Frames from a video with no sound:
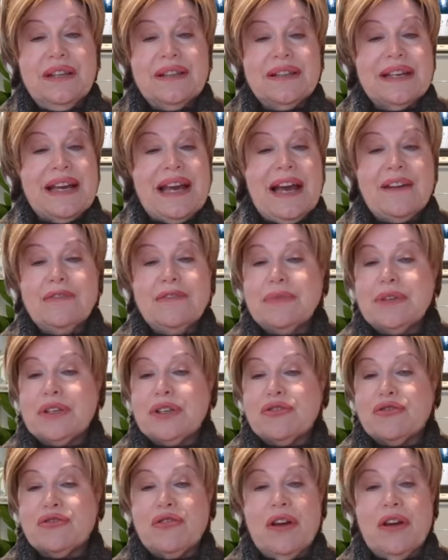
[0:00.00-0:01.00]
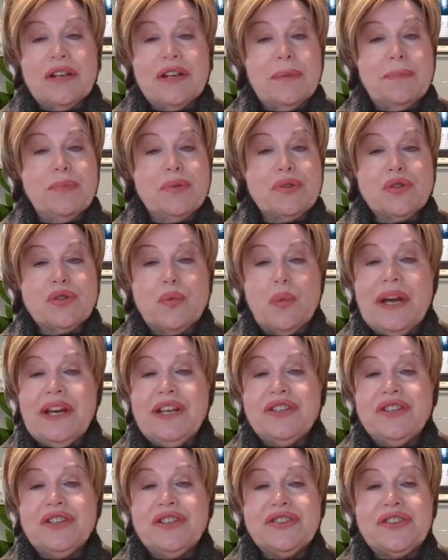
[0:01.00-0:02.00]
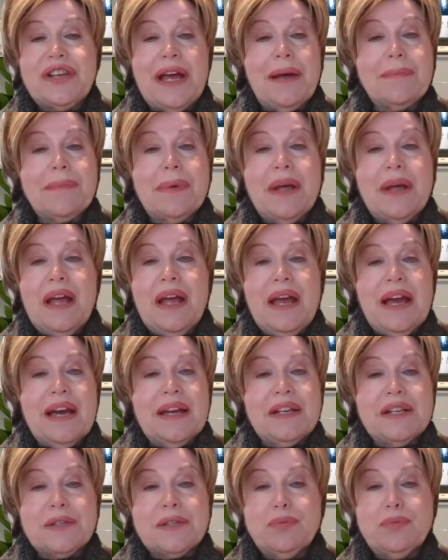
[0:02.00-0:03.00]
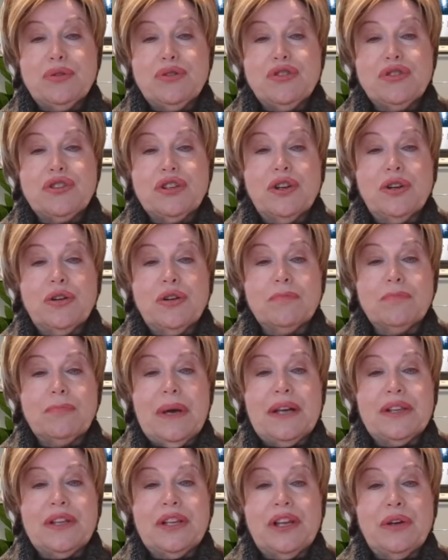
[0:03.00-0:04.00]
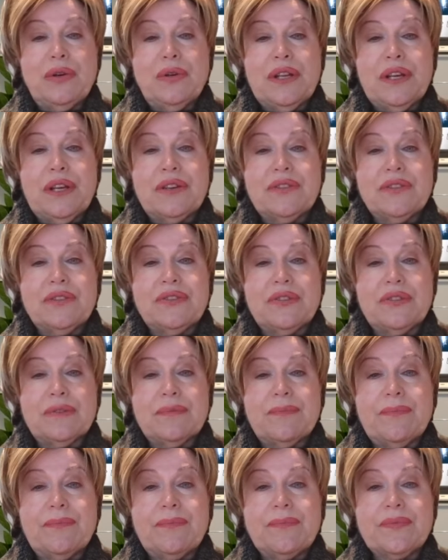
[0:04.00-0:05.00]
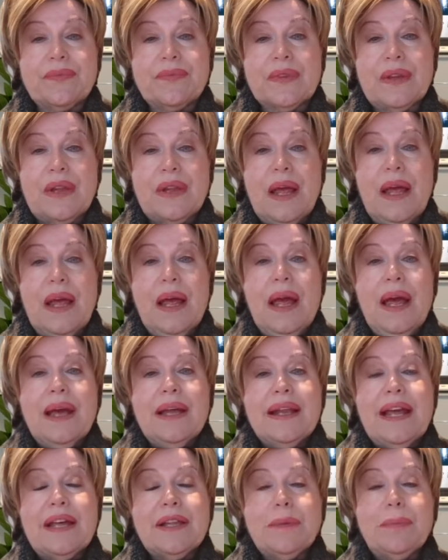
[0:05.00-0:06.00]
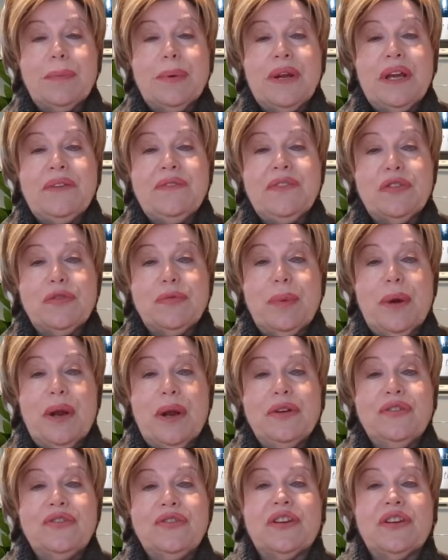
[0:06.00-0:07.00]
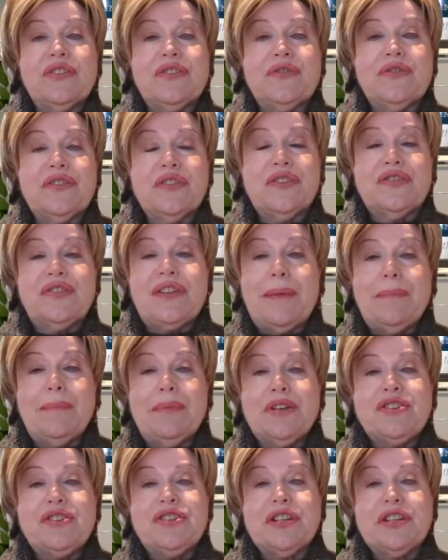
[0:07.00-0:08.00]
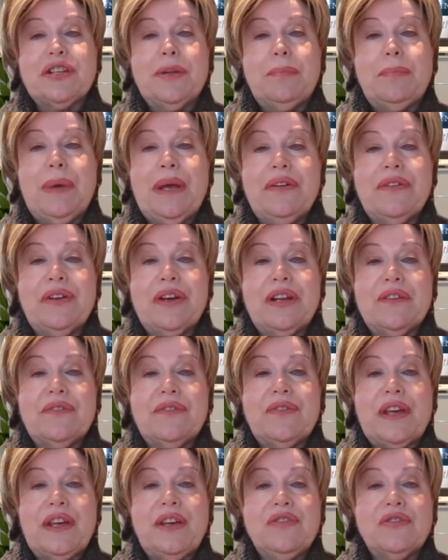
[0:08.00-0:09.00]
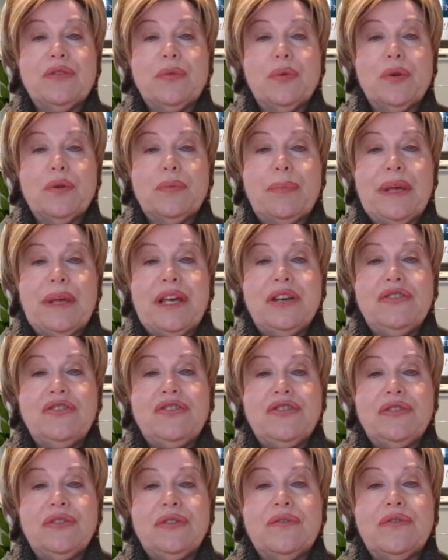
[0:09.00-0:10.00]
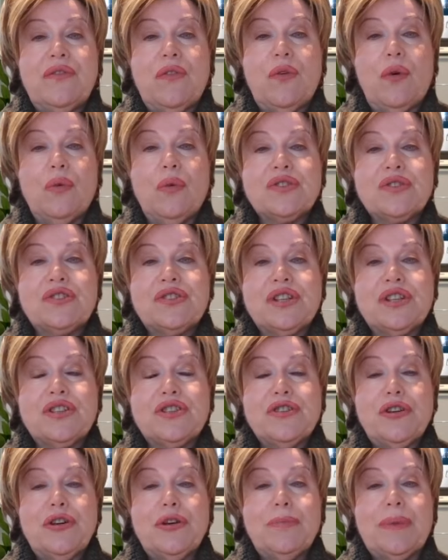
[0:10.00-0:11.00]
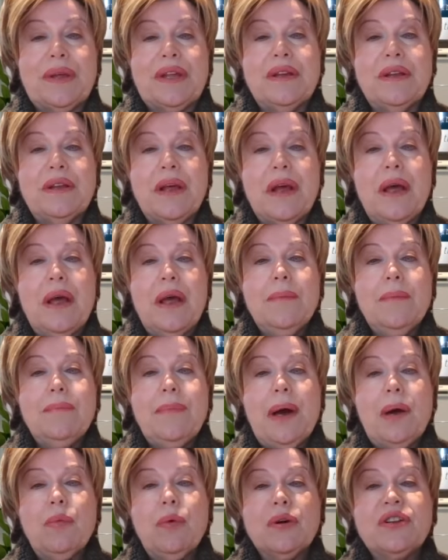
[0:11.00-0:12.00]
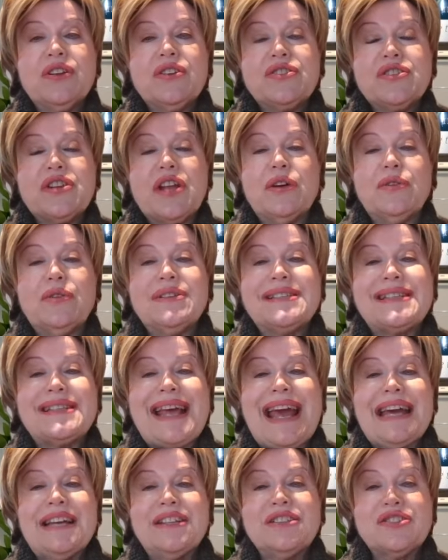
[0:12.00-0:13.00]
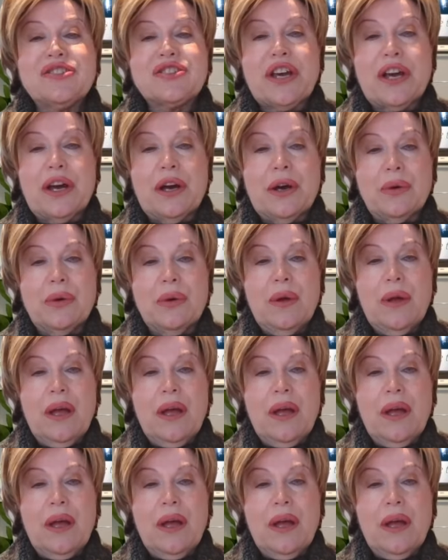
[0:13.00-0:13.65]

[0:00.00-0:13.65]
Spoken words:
The government is trying to push wages up, and it's pushed along by the unions. Now, the previous process for establishing the period a visa would be issued for was determined by what is known as ANZCO,